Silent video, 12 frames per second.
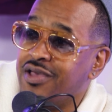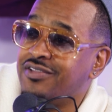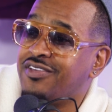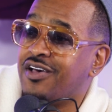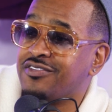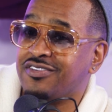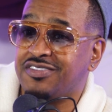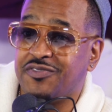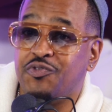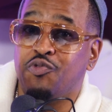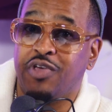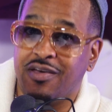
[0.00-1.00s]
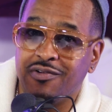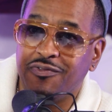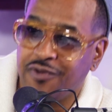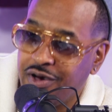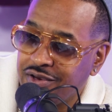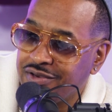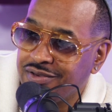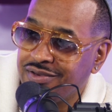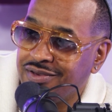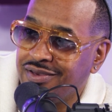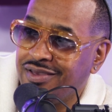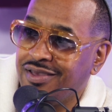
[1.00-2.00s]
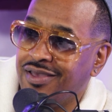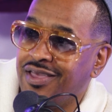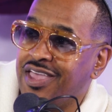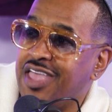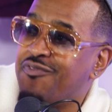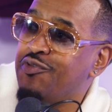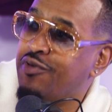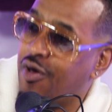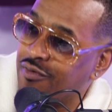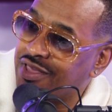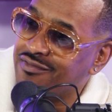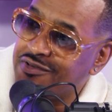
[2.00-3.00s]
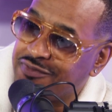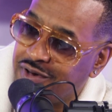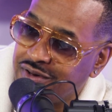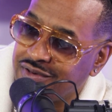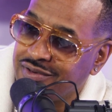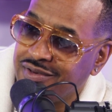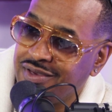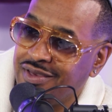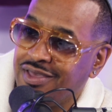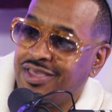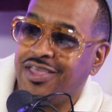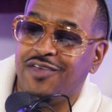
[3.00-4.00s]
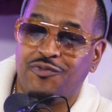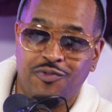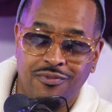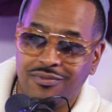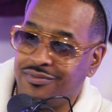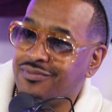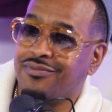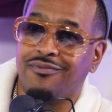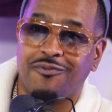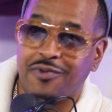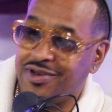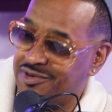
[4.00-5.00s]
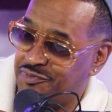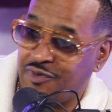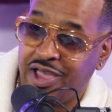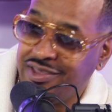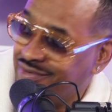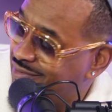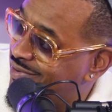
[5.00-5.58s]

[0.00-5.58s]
It tells us if you give a fuck, if you don't give a fuck, if you ready to fight.